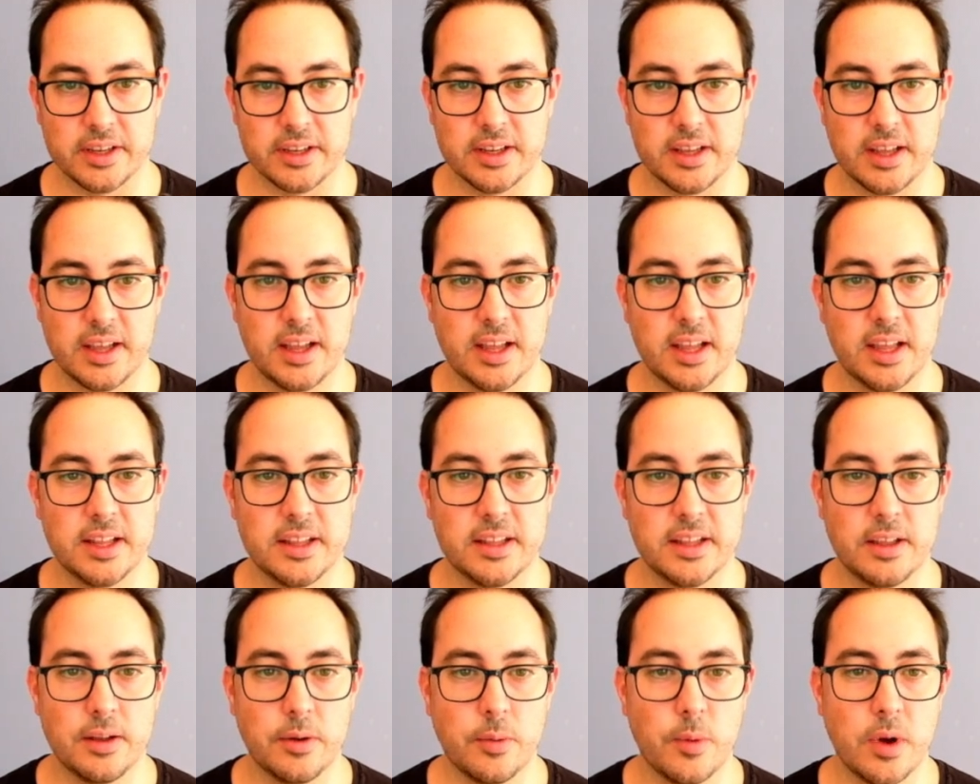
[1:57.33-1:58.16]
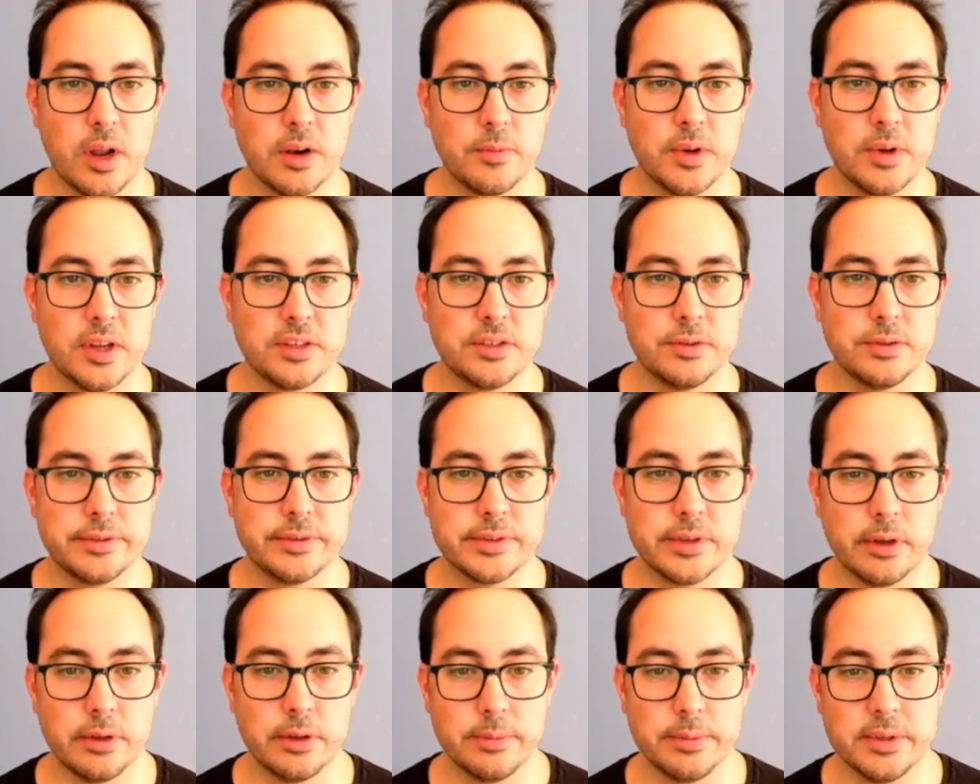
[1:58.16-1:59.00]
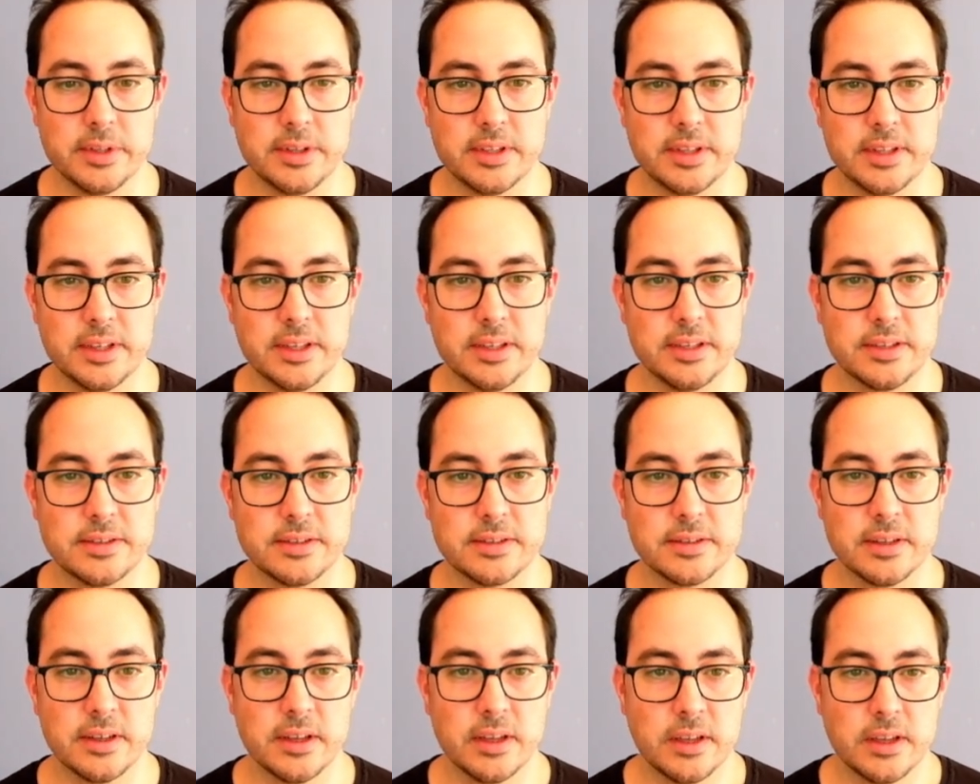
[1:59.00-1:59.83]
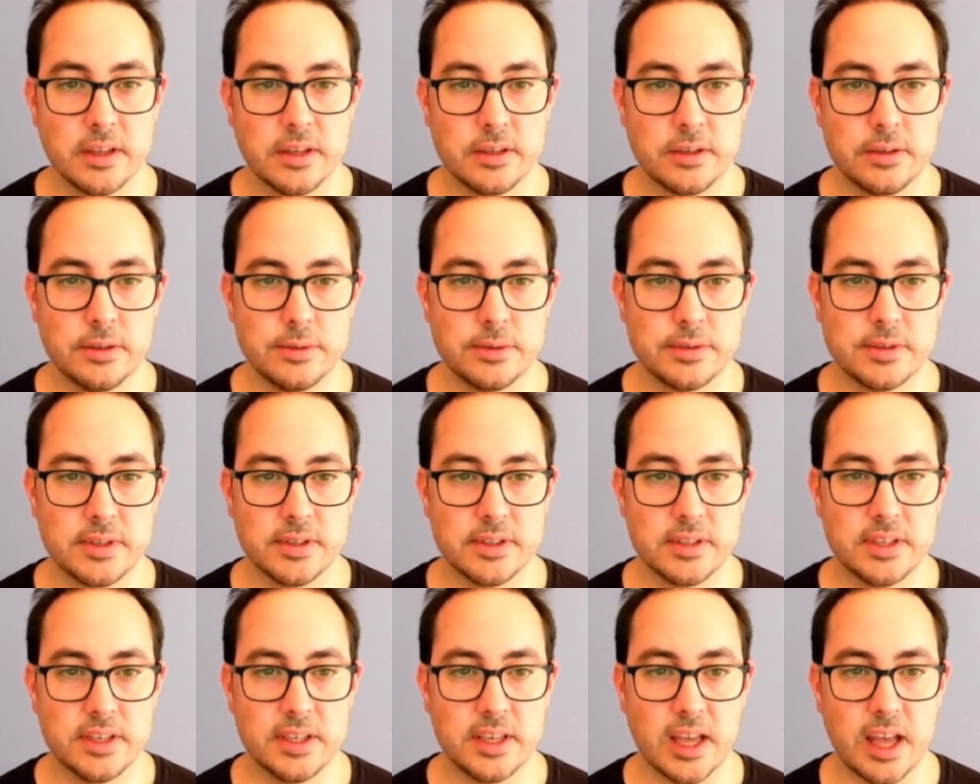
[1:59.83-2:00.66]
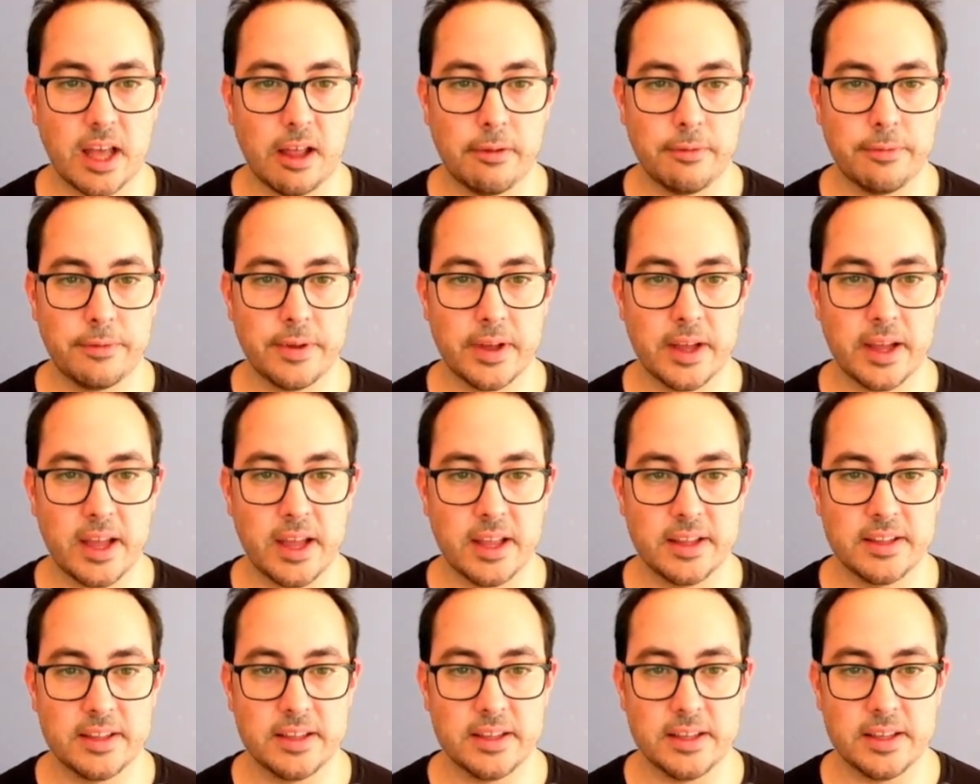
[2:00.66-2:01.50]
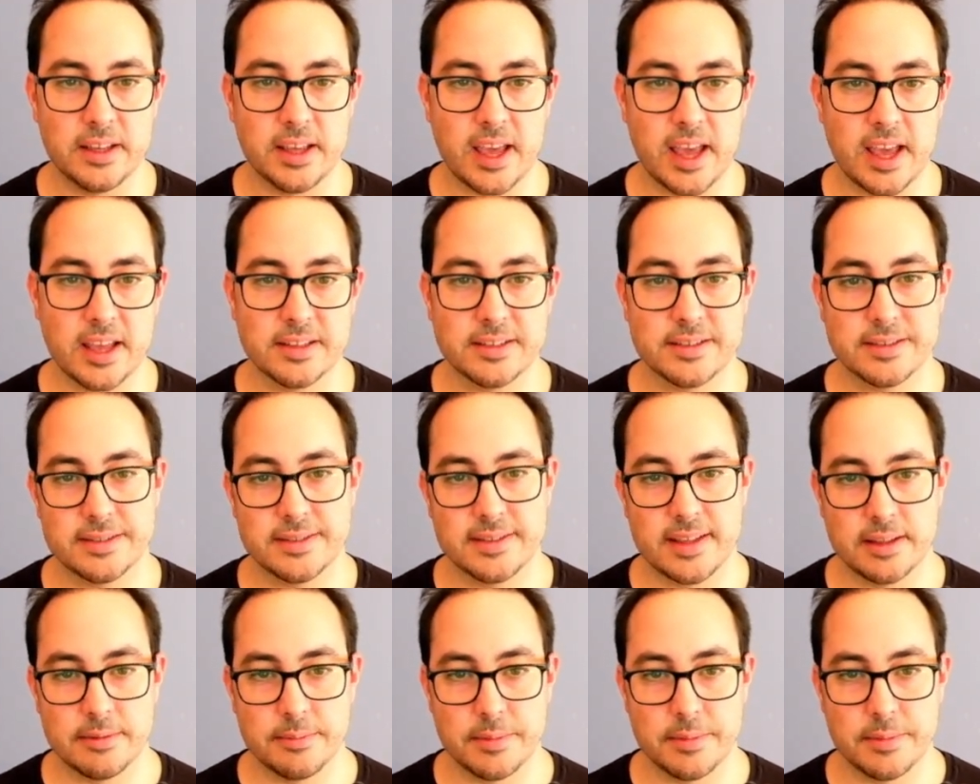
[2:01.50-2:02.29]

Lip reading: and one way to solve it is using the alpha and the S, that means